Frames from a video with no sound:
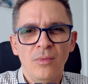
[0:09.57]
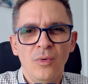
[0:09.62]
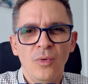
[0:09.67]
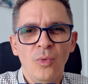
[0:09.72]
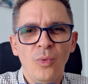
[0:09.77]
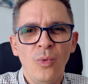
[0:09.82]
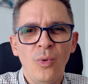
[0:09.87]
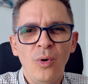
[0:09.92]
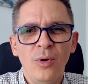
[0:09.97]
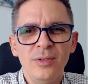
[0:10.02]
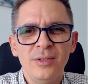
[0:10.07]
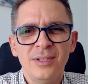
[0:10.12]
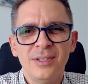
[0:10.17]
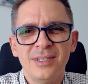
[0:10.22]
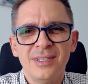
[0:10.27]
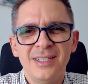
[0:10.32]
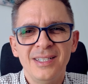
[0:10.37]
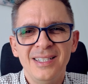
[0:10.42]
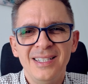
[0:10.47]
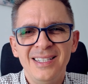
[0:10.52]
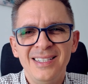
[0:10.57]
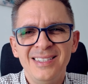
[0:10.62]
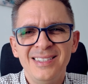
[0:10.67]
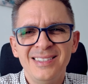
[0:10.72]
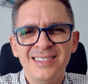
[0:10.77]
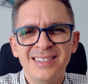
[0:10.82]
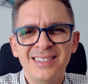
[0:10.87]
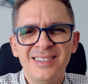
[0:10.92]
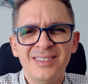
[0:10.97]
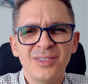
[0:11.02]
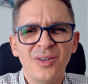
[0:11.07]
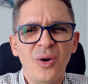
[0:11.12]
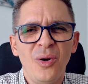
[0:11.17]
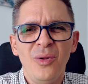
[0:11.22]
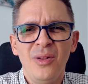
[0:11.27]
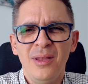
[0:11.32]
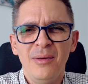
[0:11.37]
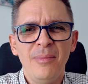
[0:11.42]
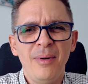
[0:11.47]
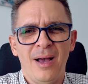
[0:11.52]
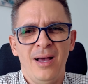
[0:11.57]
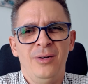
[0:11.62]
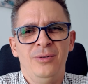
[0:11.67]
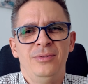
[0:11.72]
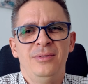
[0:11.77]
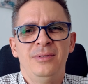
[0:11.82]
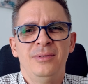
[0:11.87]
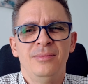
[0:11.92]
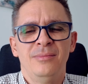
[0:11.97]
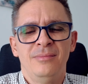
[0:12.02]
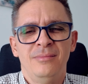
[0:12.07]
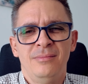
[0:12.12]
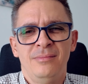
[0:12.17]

What is it all about?